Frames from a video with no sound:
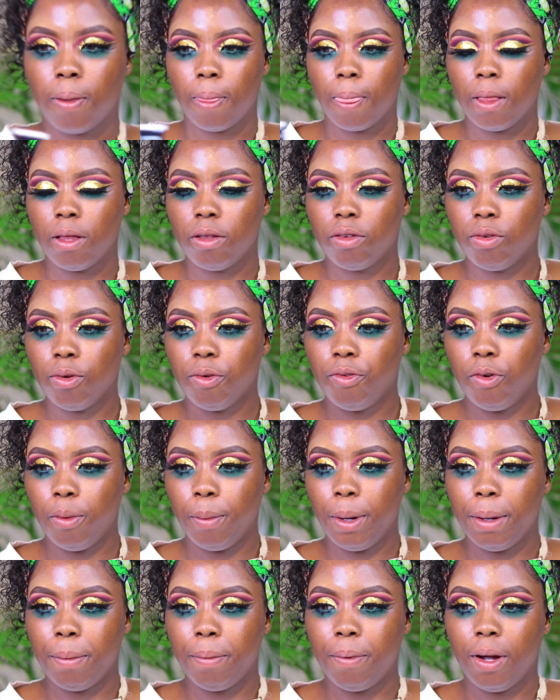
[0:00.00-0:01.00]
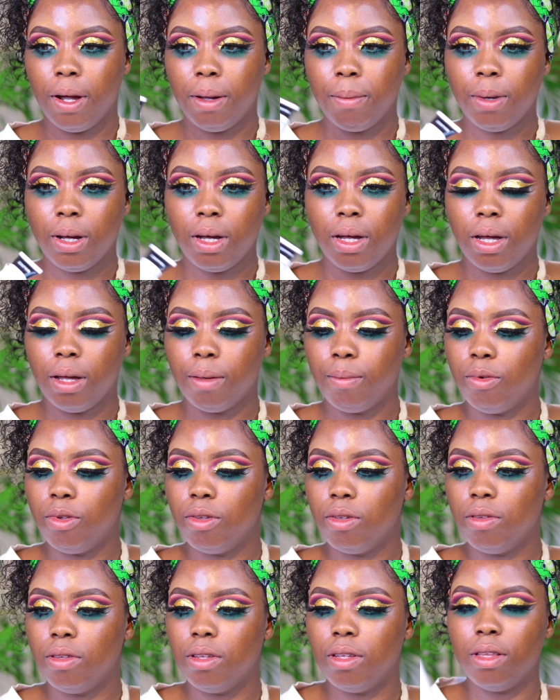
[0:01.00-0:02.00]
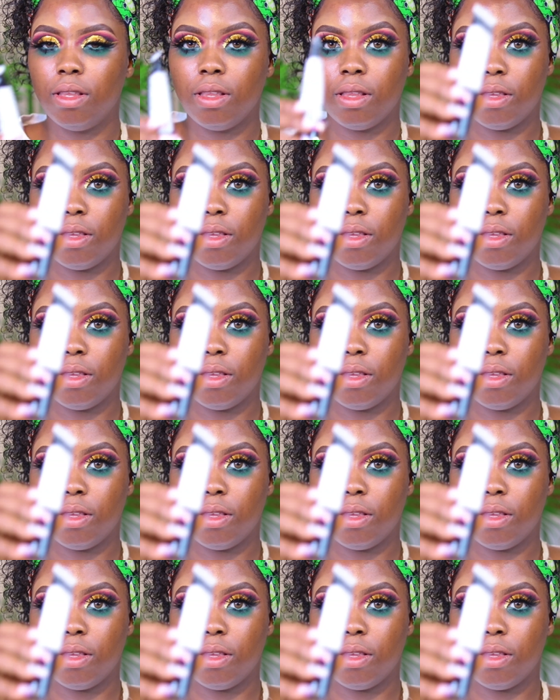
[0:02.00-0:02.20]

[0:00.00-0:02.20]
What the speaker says: So for my primer, I'm using the